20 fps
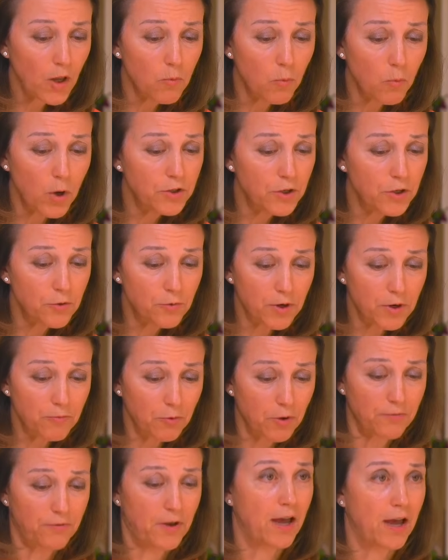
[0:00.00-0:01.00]
1, 2, 3,
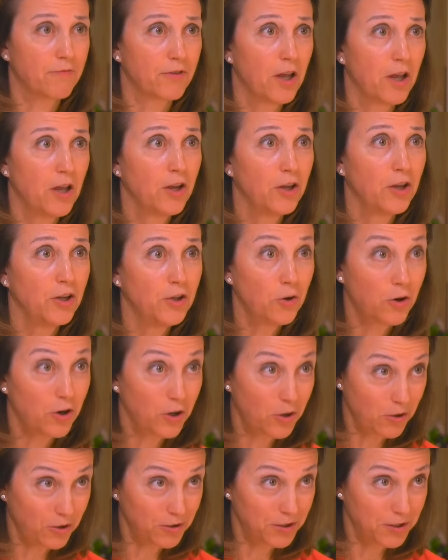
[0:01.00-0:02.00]
4, 5. Your
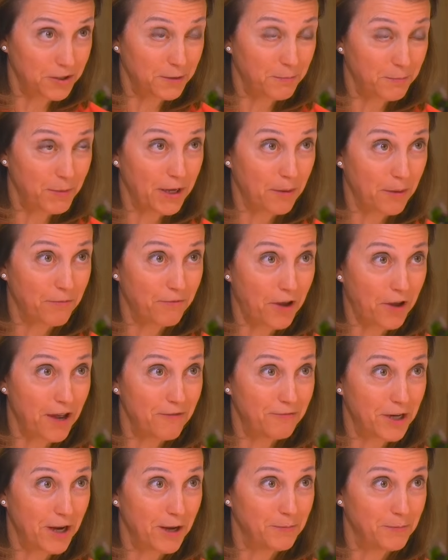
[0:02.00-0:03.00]
goal is to speak up
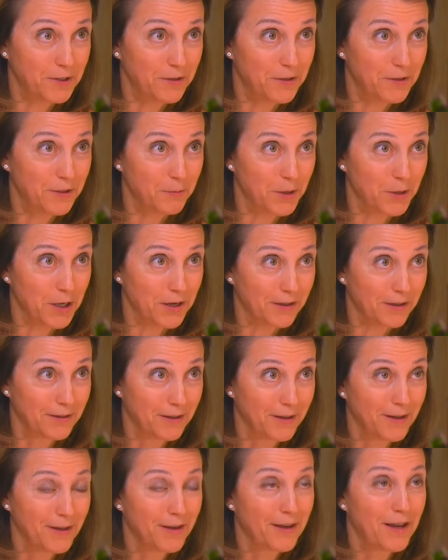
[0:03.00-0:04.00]
5 times in this meeting.
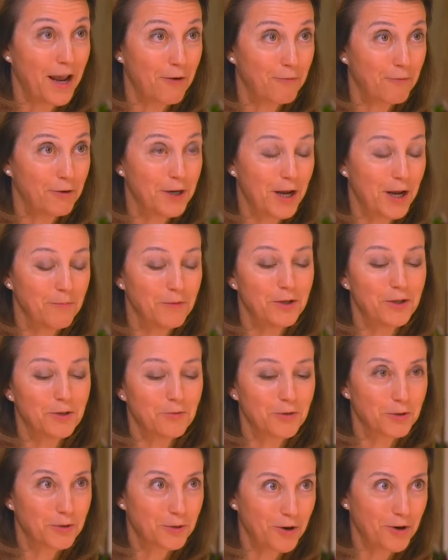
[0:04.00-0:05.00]
Every time you do
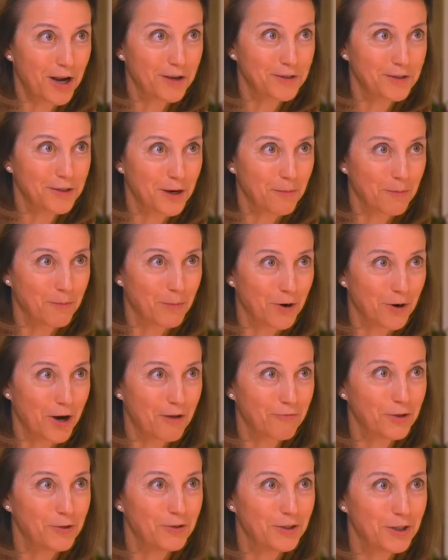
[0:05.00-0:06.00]
it, cross a number
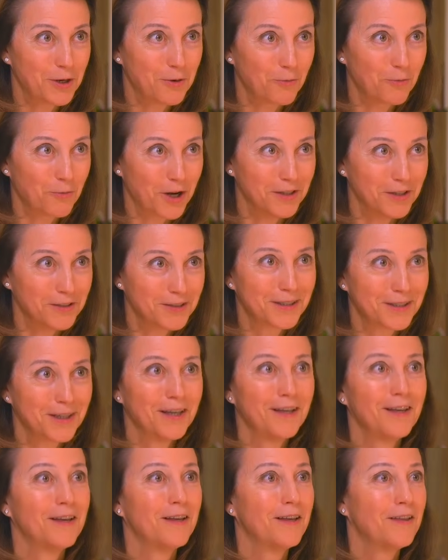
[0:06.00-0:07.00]
off. You did it once.
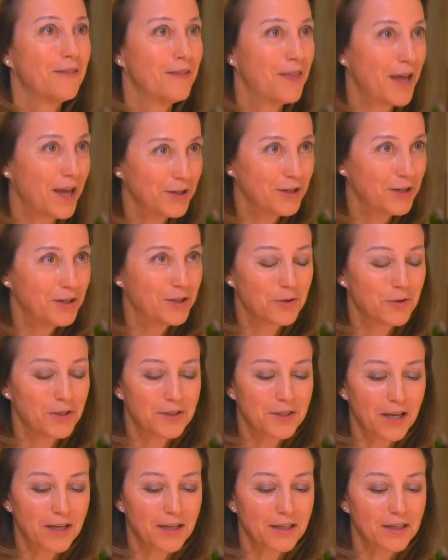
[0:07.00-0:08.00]
Then you do it
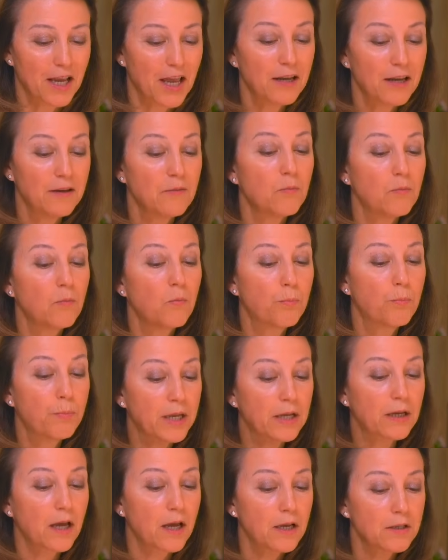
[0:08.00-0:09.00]
second. And
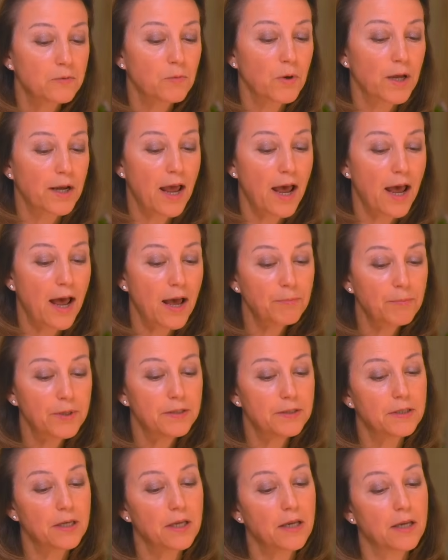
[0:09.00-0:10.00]
because what
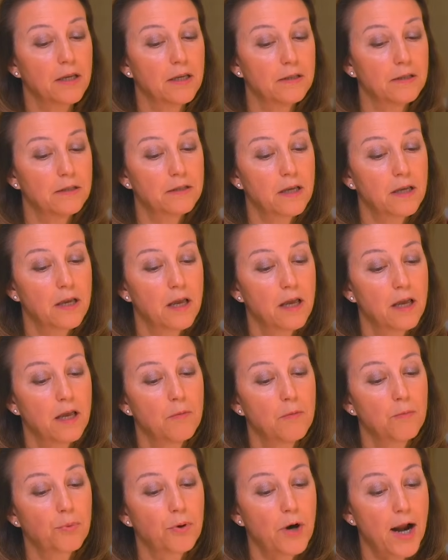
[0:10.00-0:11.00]
happens is
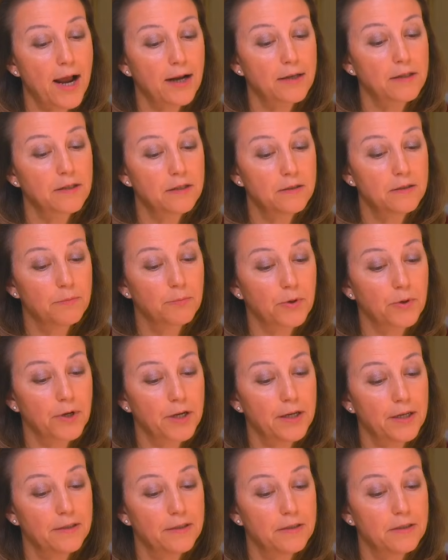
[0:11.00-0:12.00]
practice
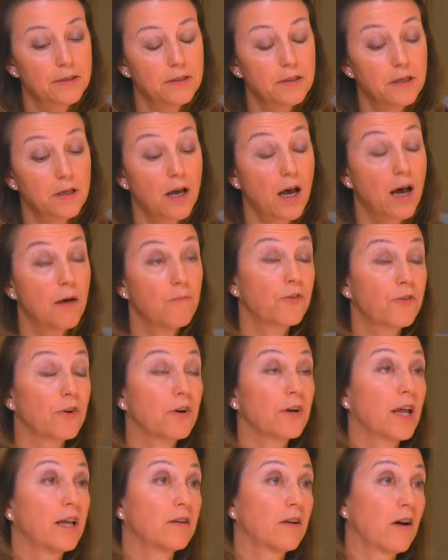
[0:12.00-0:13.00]
breeds
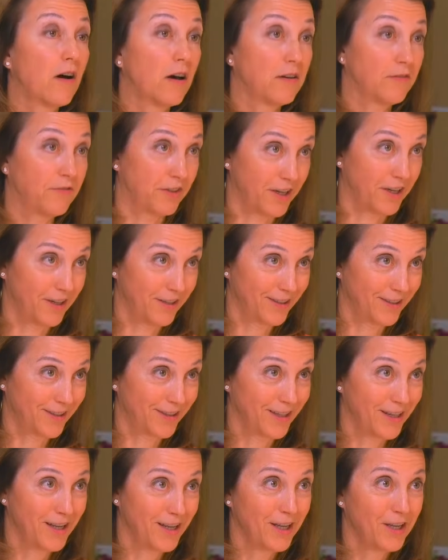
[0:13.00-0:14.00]
comfort and
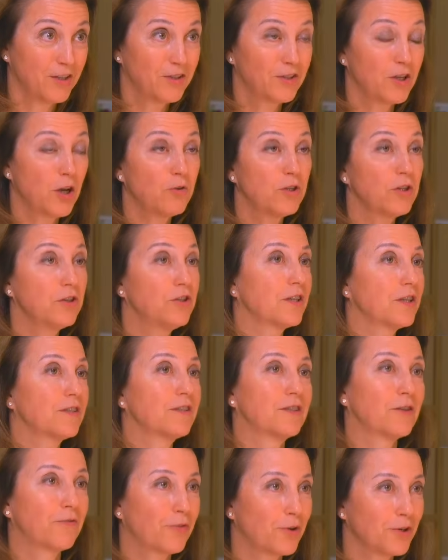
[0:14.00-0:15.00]
confidence. So
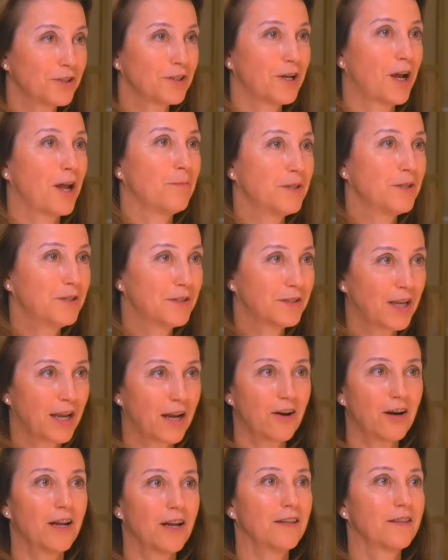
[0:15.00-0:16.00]
the first time is
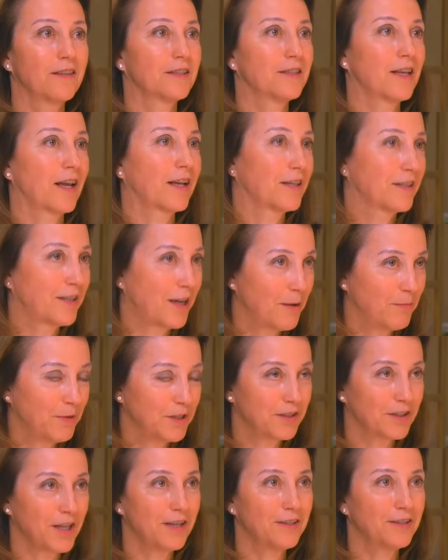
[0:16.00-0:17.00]
scary, the second time
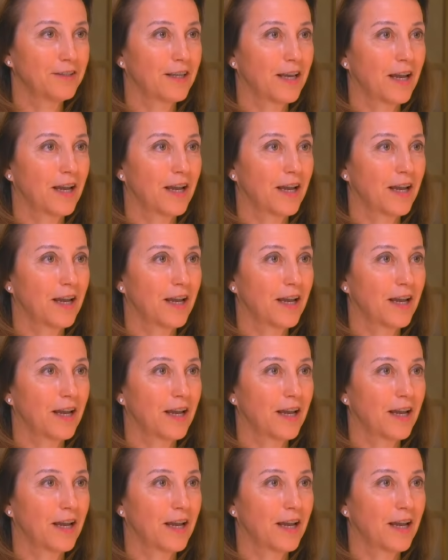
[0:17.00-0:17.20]
is less